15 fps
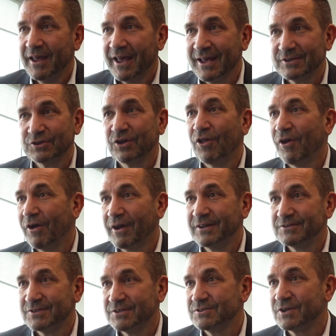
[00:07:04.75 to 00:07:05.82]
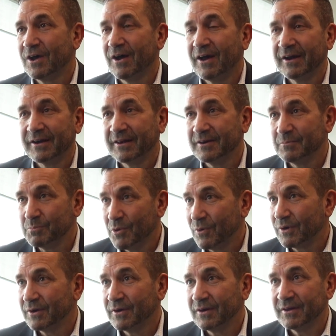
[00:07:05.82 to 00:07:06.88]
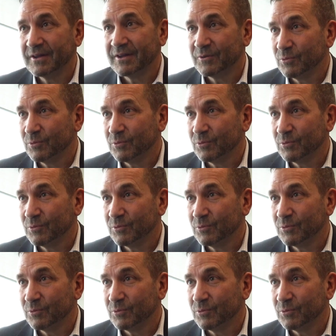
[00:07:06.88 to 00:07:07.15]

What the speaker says: as long as it's got an important